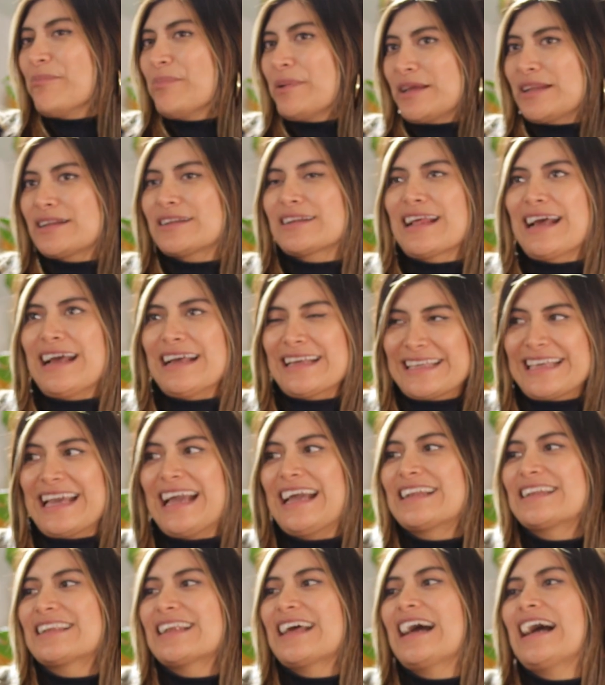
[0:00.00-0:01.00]
but
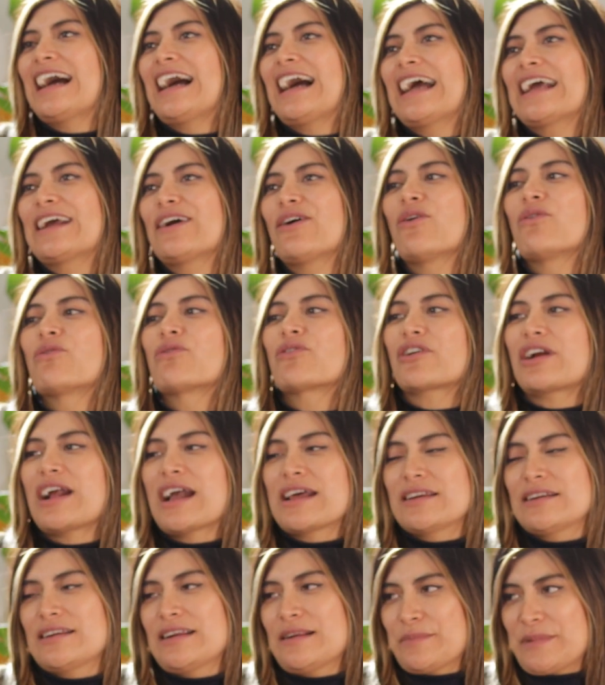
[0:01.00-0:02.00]
again, I over
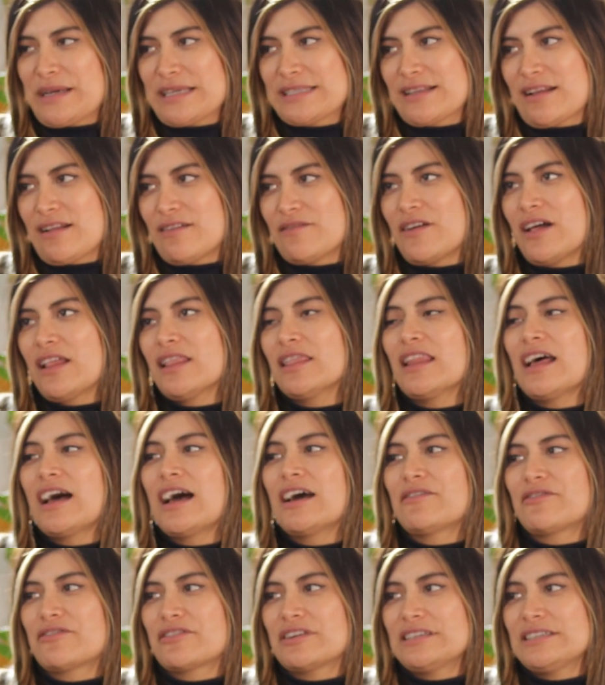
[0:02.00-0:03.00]
edited myself a
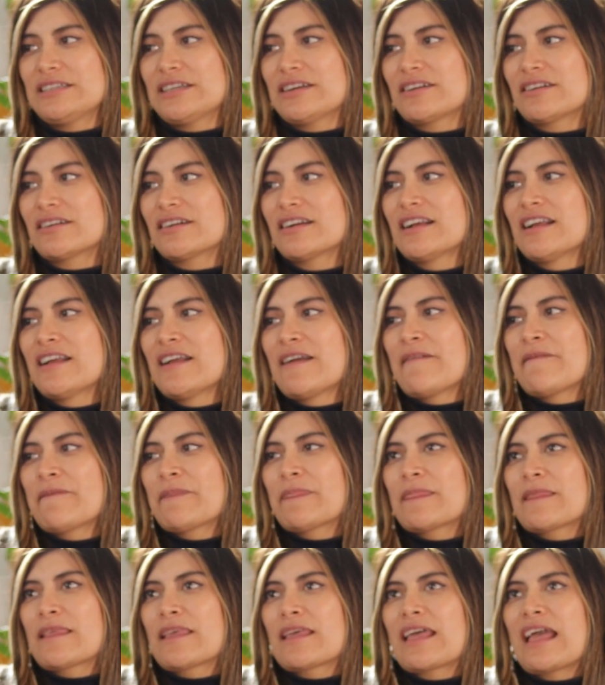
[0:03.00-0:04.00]
lot for a year,
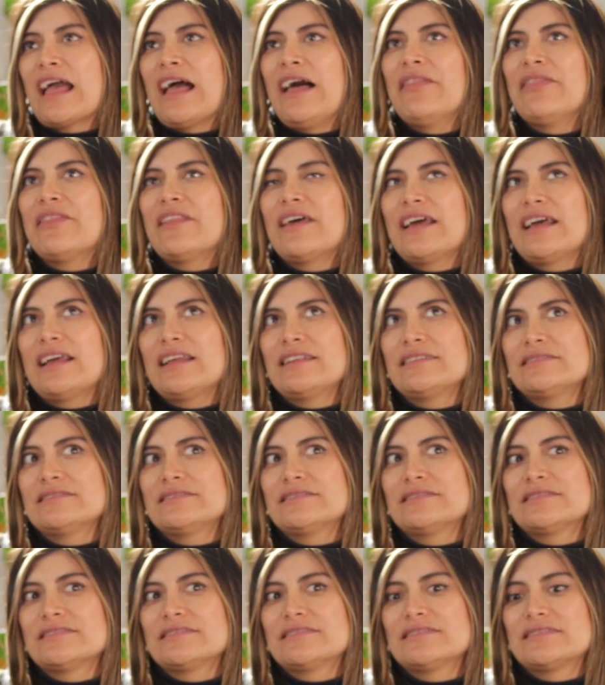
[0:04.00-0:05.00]
and
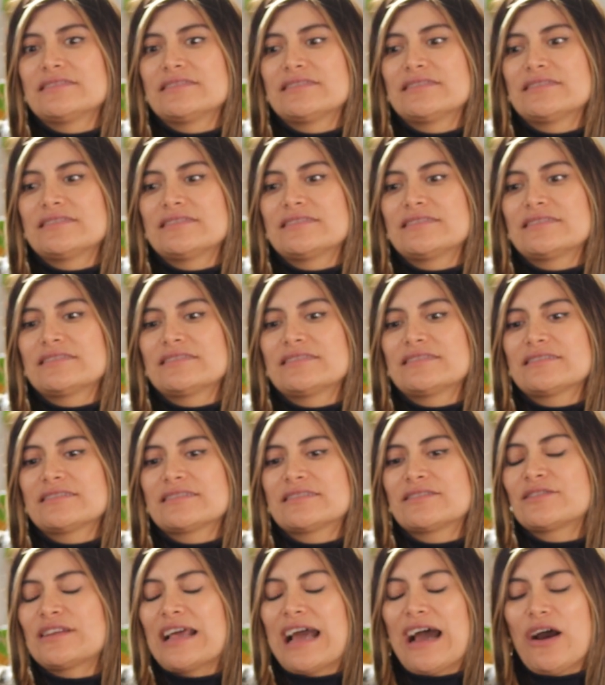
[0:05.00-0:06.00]
then
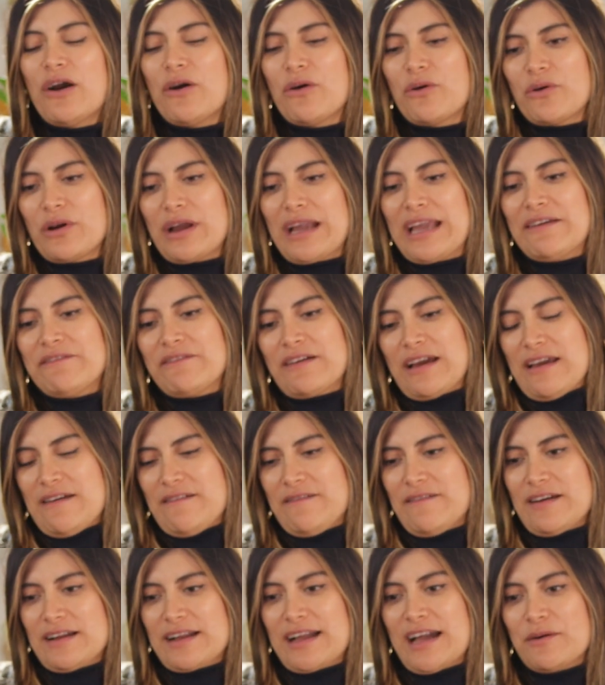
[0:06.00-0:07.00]
so now if I
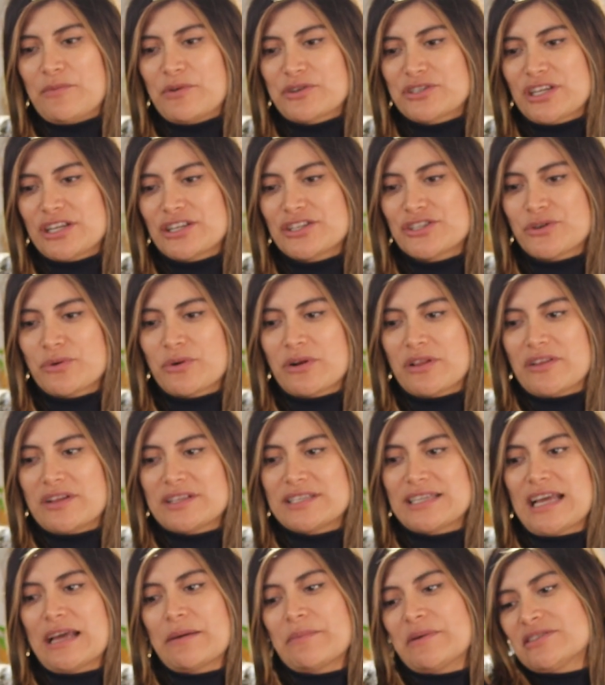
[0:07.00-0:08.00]
fuck up, which I do all the
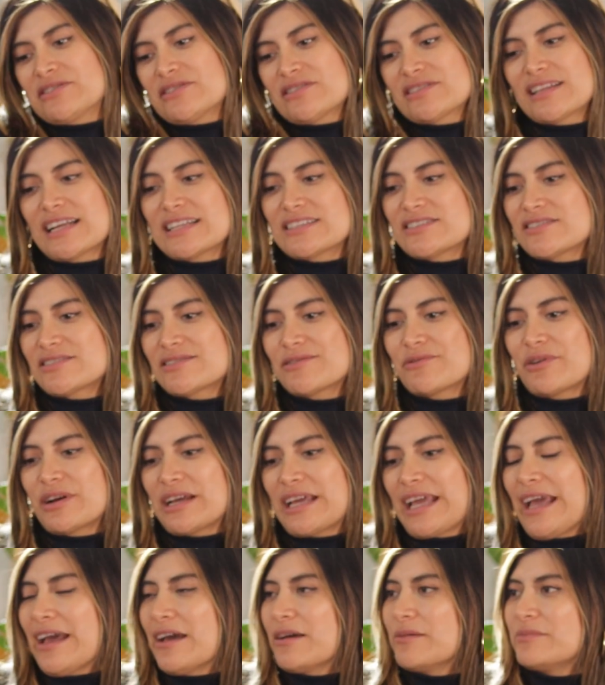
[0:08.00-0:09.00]
time, it's just that's just who
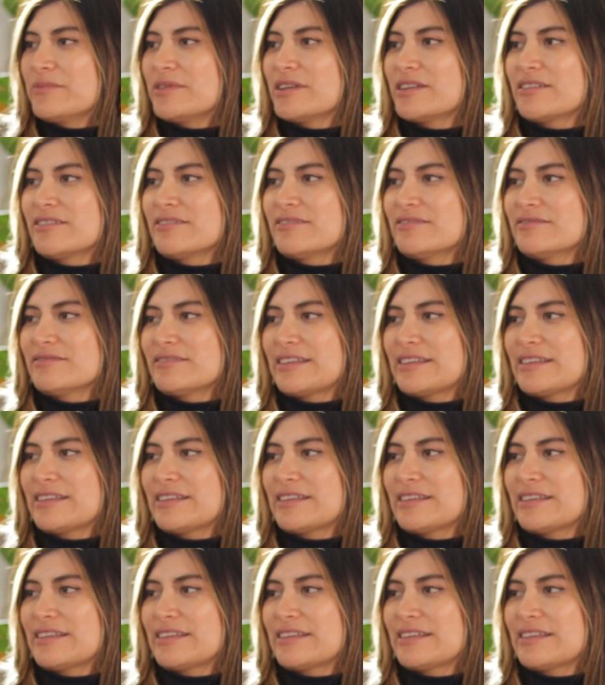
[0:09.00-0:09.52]
I am. You know,